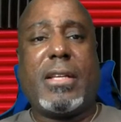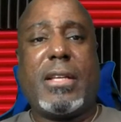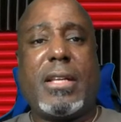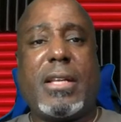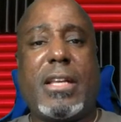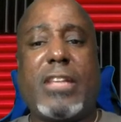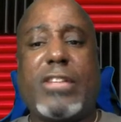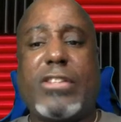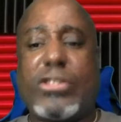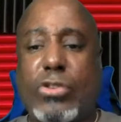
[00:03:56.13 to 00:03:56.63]

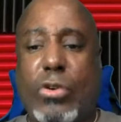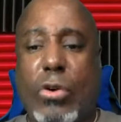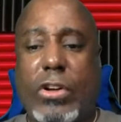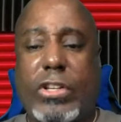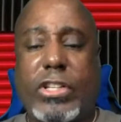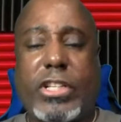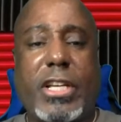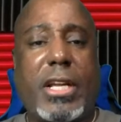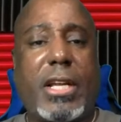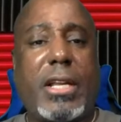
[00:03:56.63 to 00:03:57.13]
Is
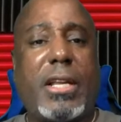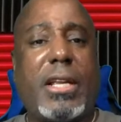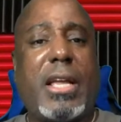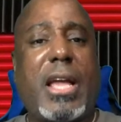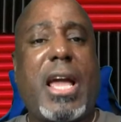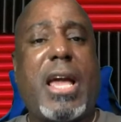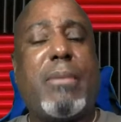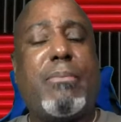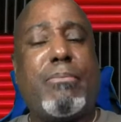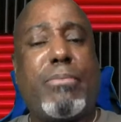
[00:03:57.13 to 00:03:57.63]
torching
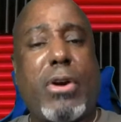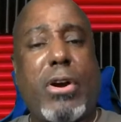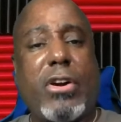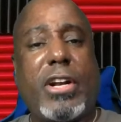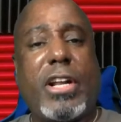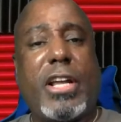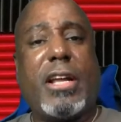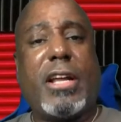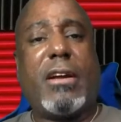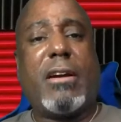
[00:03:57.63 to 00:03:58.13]
and
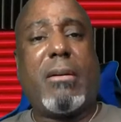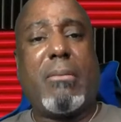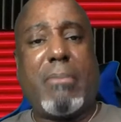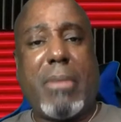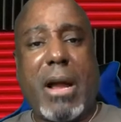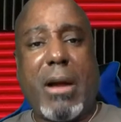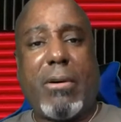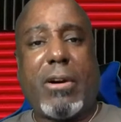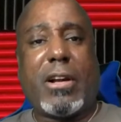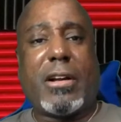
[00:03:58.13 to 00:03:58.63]
burning
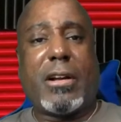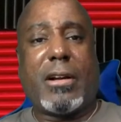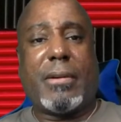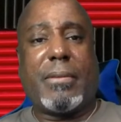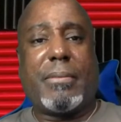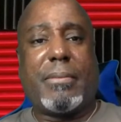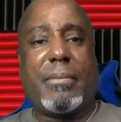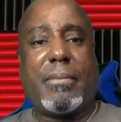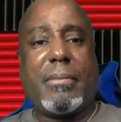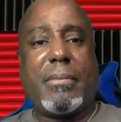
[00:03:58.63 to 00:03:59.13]
America.
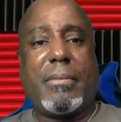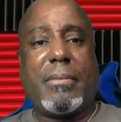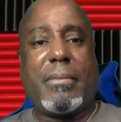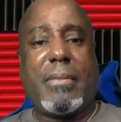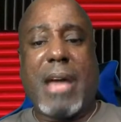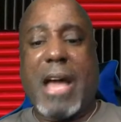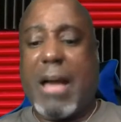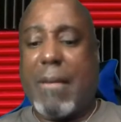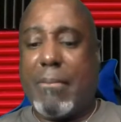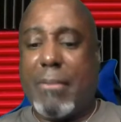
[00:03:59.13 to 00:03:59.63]

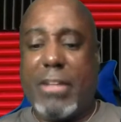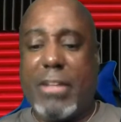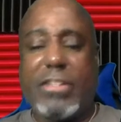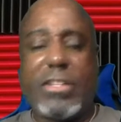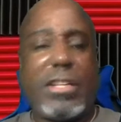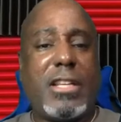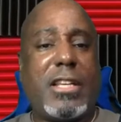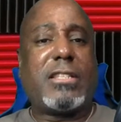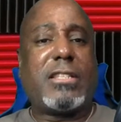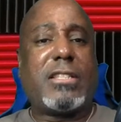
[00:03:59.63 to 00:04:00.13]
I
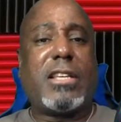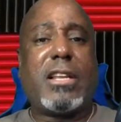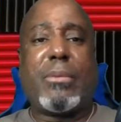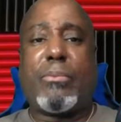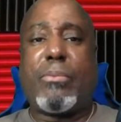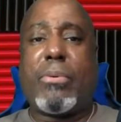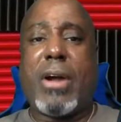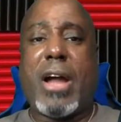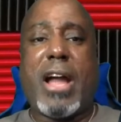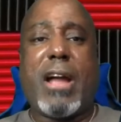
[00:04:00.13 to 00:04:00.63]
mentioned in a
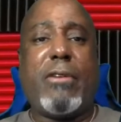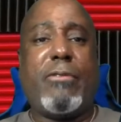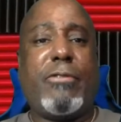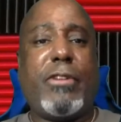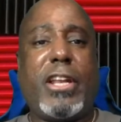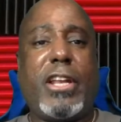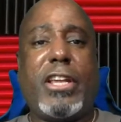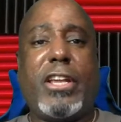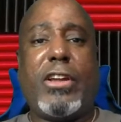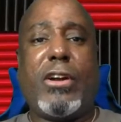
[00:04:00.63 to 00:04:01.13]
prior
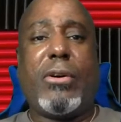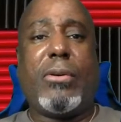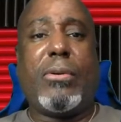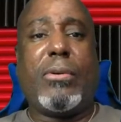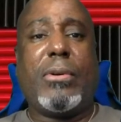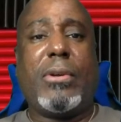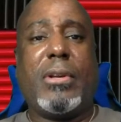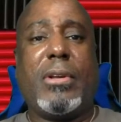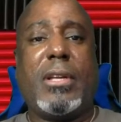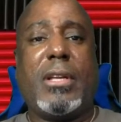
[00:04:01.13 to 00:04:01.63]
video
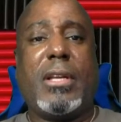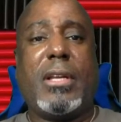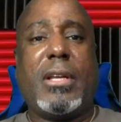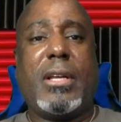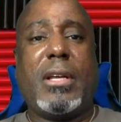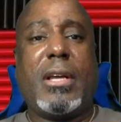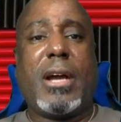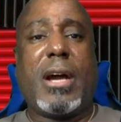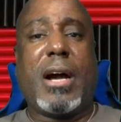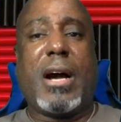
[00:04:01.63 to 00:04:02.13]

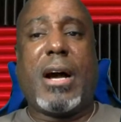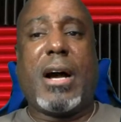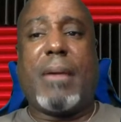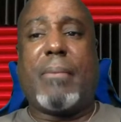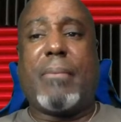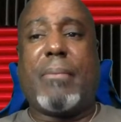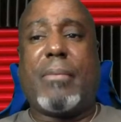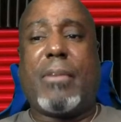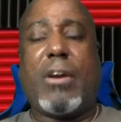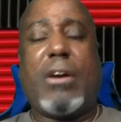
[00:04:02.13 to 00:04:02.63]

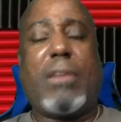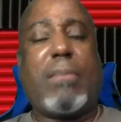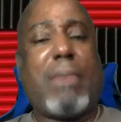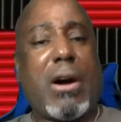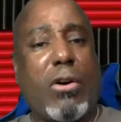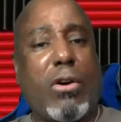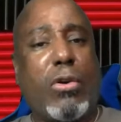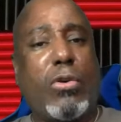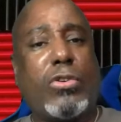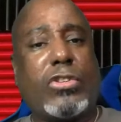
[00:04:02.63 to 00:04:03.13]
on my
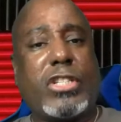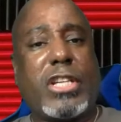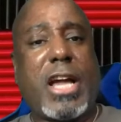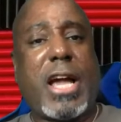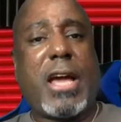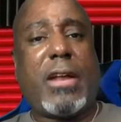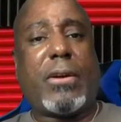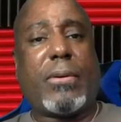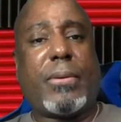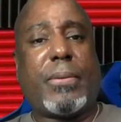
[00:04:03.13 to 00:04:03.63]
old
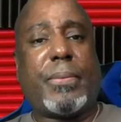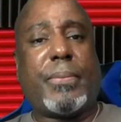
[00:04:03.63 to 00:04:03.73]
channel.